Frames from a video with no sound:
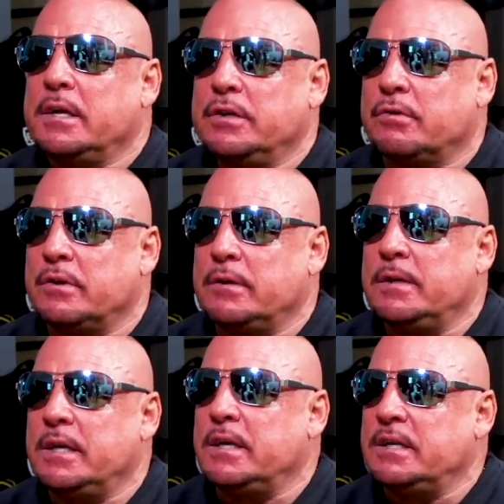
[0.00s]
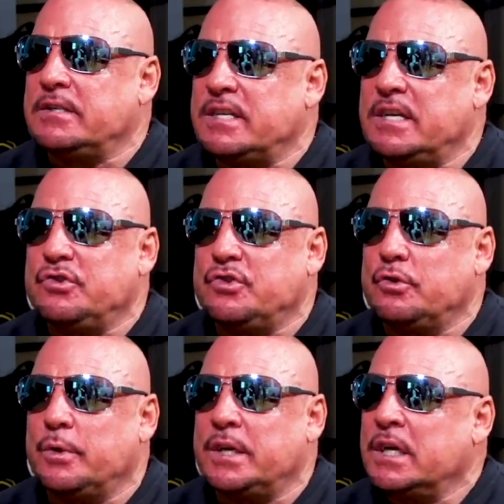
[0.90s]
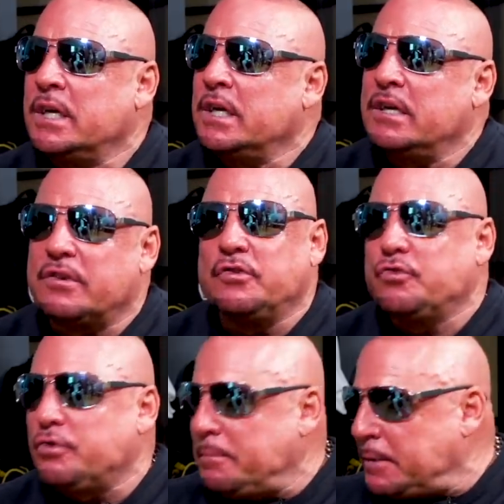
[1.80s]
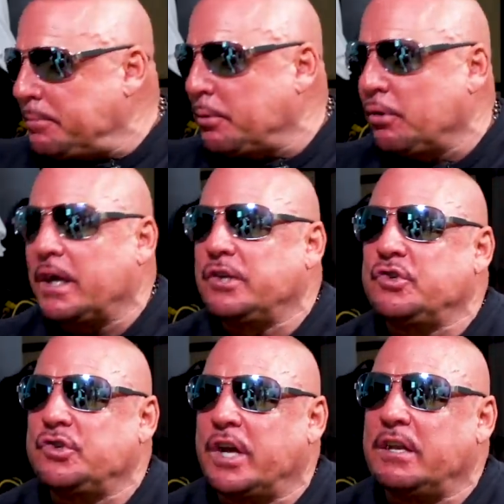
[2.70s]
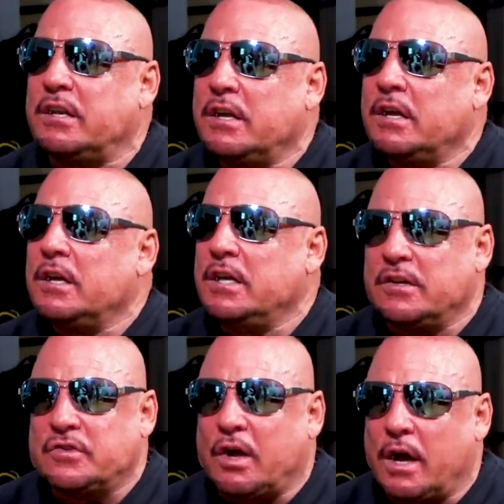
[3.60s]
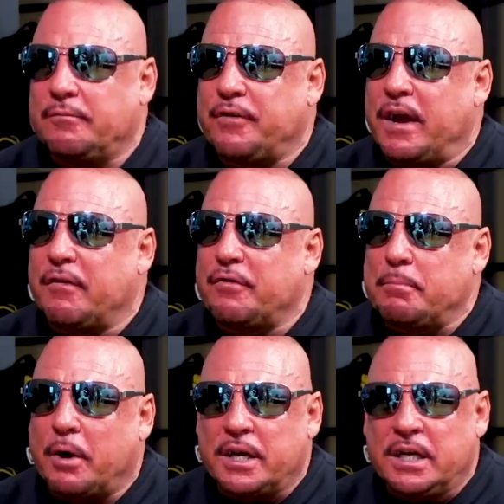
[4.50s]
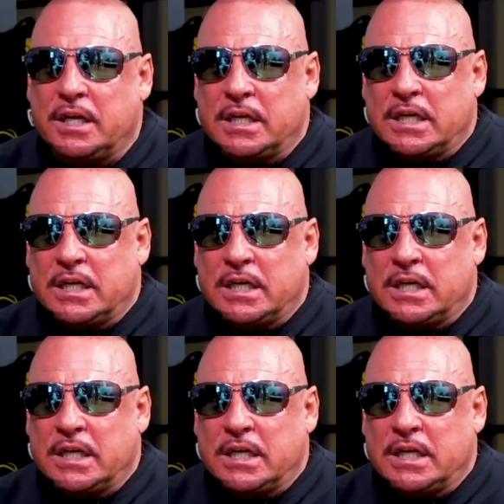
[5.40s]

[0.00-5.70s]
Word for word: You know what I mean? And he sees you, and he doesn't treat people like shit. He has time for everybody.